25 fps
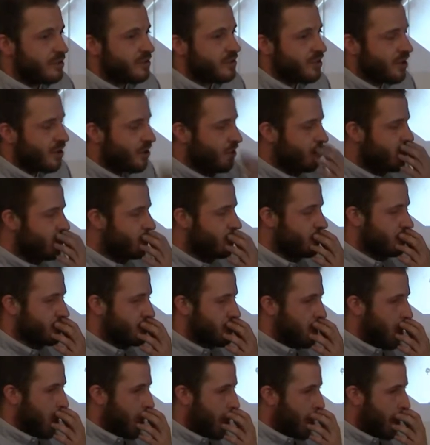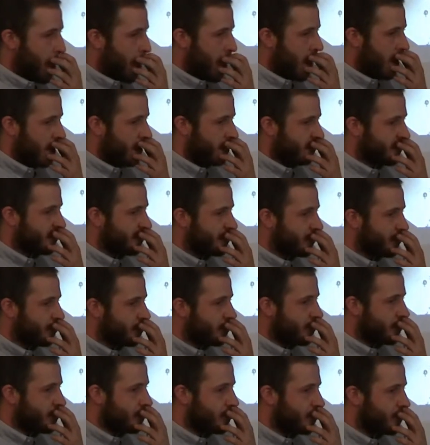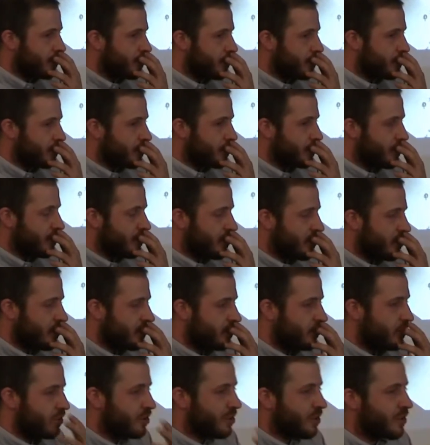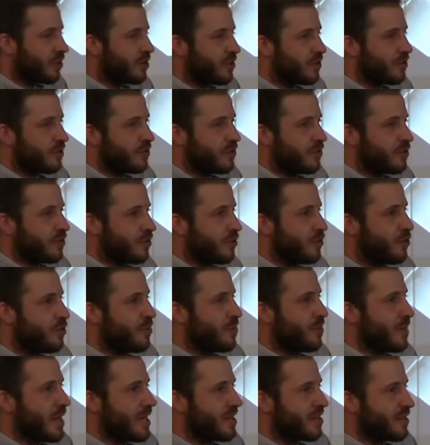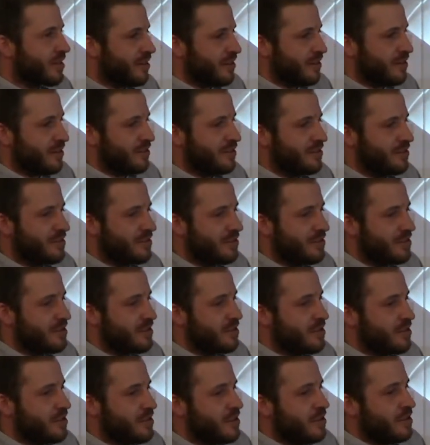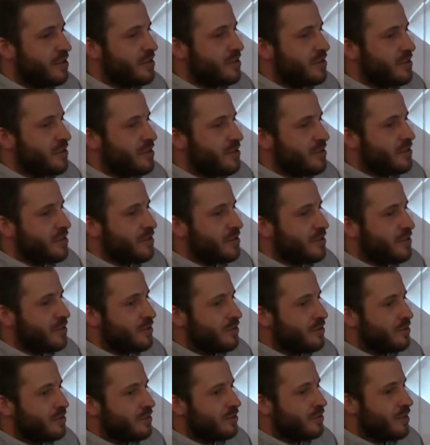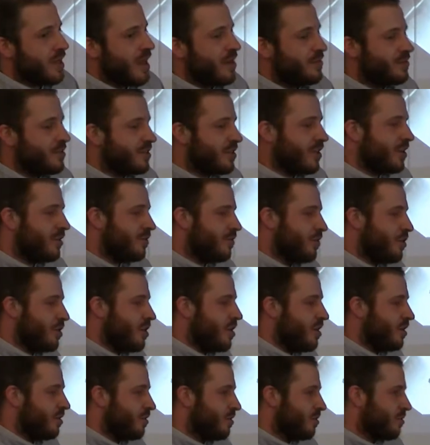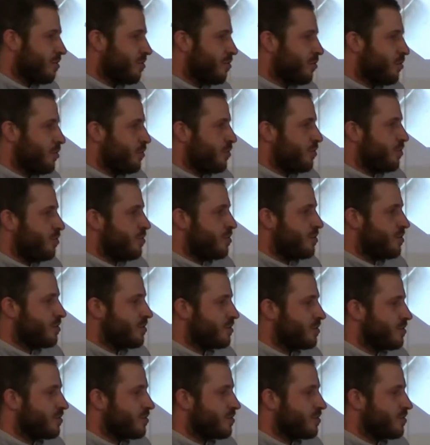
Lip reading: So I think if you're going to do making, you have to kind of learn through